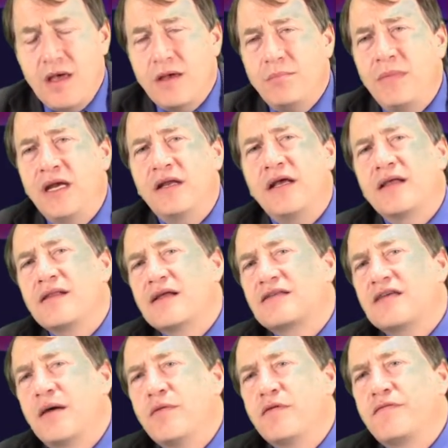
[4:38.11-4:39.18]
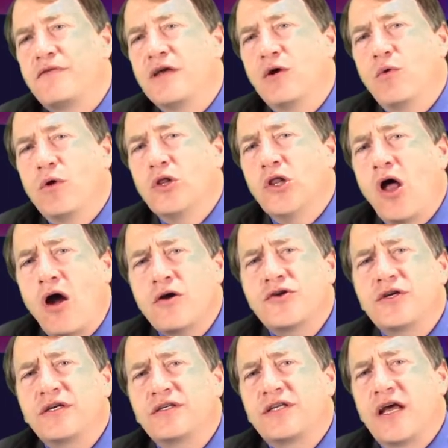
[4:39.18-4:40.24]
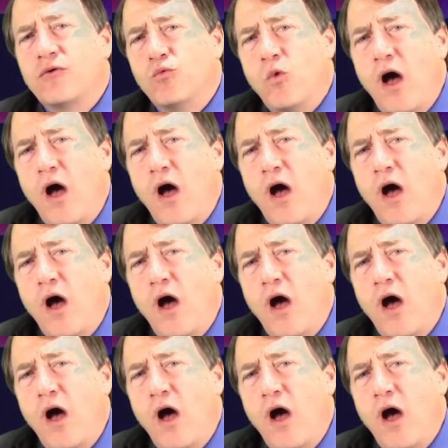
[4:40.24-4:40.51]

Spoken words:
meaning that some of the largest and